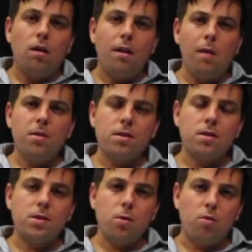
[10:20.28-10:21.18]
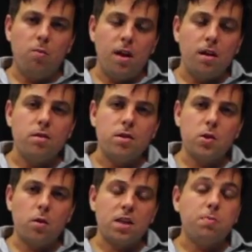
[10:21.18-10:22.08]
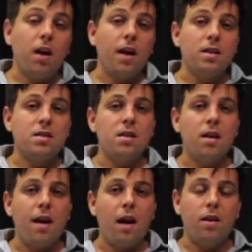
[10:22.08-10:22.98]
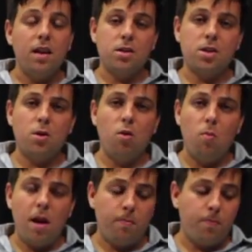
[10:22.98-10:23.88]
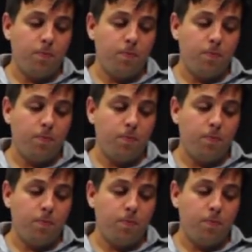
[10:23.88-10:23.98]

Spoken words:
Nameless and Sword meet, and Sword explains how he and Snow met.